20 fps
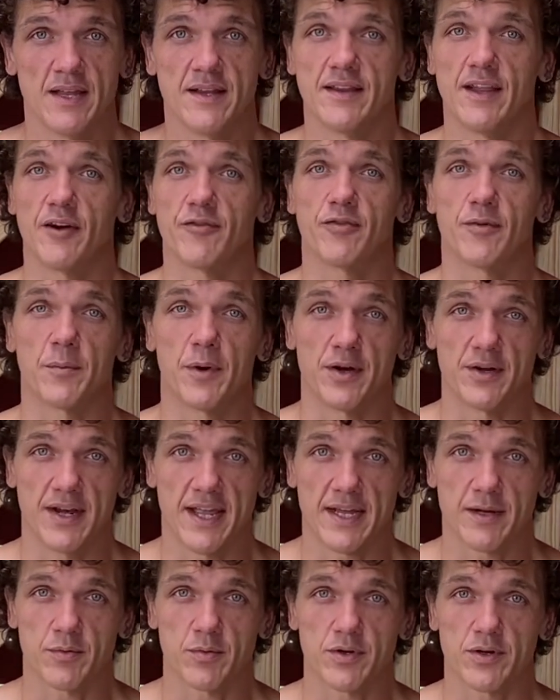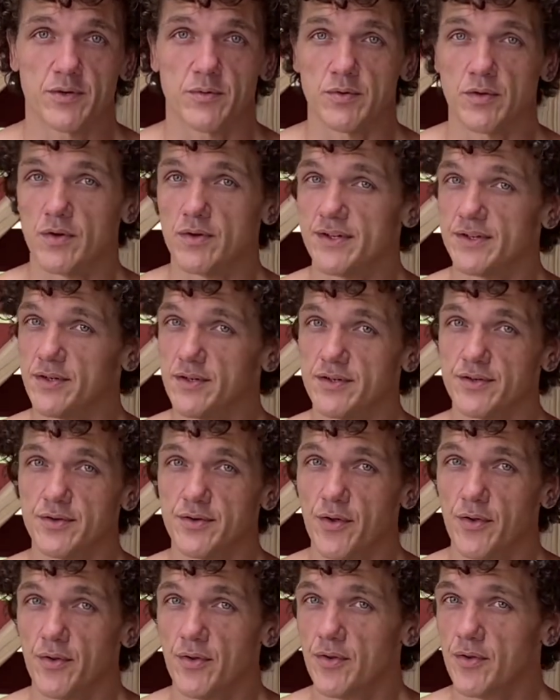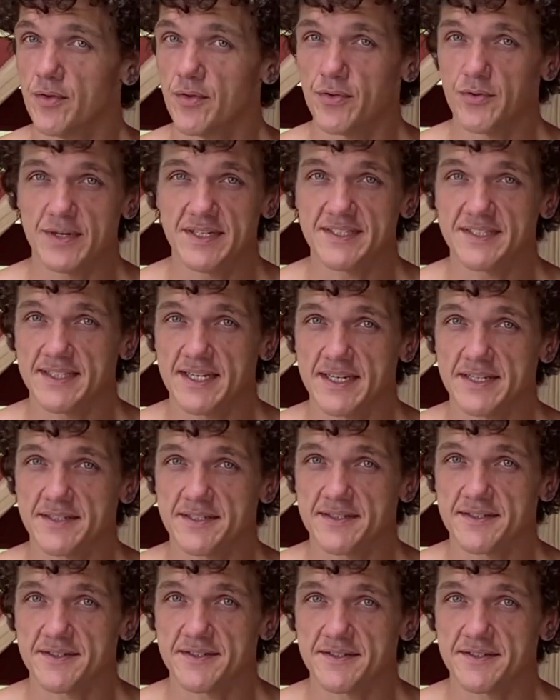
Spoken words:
Now from our neck work, we're only going to do 3 stages.